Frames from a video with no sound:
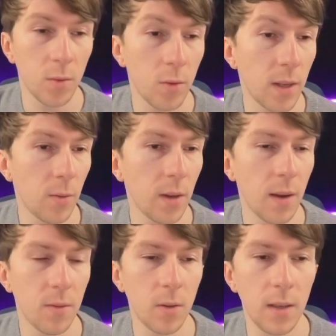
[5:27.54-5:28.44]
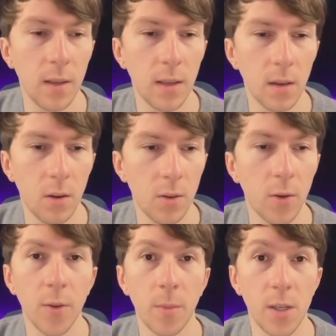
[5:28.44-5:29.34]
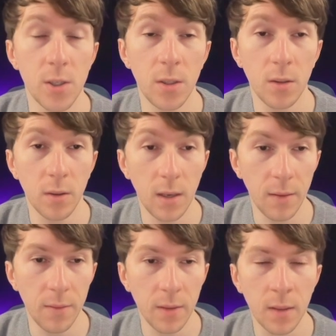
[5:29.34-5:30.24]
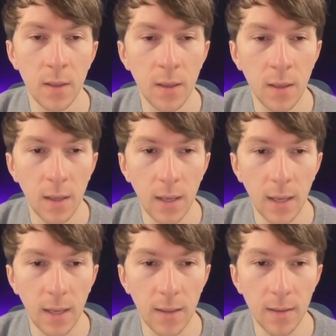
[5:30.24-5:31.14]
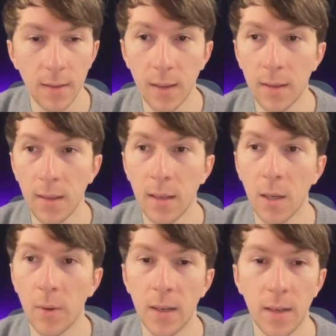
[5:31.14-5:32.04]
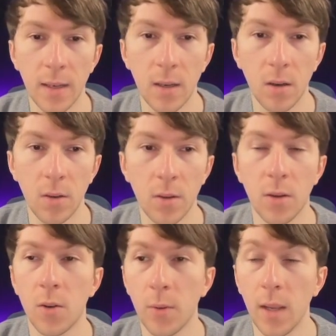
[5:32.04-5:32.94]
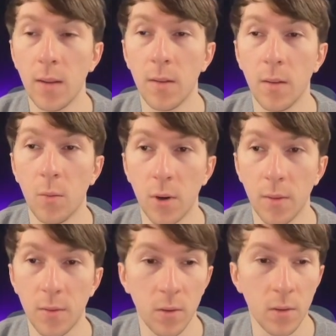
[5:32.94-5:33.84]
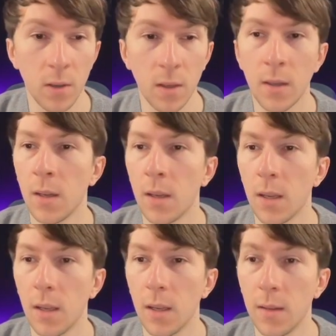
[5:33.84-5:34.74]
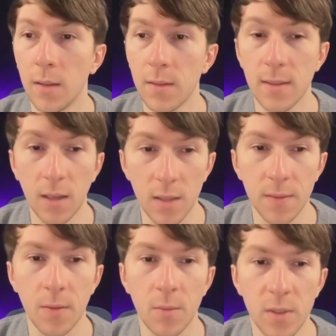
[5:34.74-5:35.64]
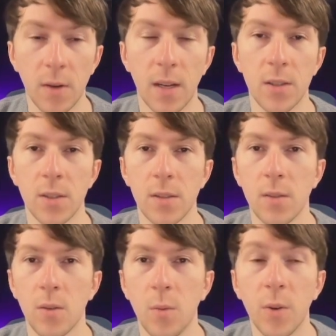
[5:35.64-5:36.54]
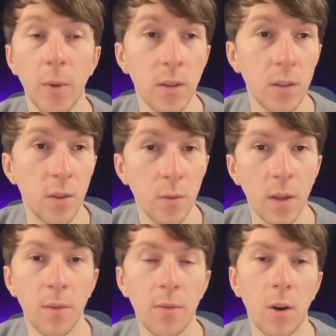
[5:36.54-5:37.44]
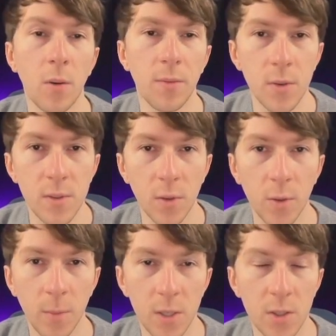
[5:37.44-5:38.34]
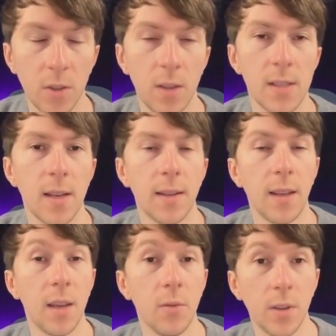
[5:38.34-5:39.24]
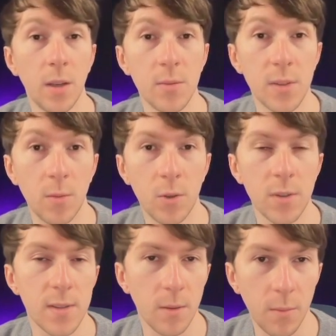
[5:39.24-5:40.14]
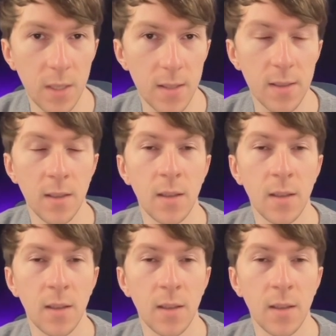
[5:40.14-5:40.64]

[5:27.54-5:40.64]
do that, we have to click here on automation on the left, and then here I will click on create workflow and start from scratch. So what we're going to do now for our first automation is that every time someone submits